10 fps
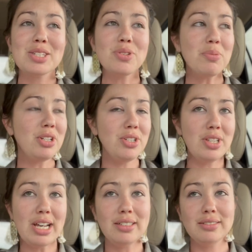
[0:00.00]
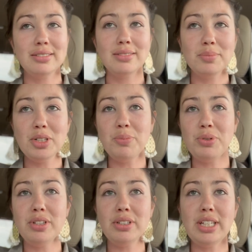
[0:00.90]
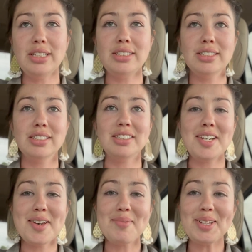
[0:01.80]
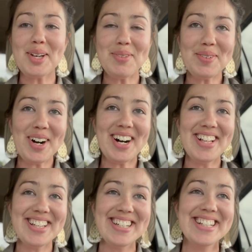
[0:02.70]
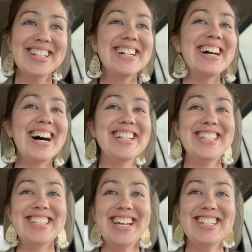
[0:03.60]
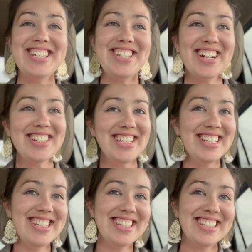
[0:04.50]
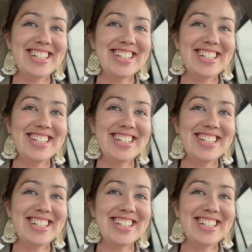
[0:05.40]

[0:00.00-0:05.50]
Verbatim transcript: So I'm going to do that. Gonna put the links. I love you all. I just had to share this.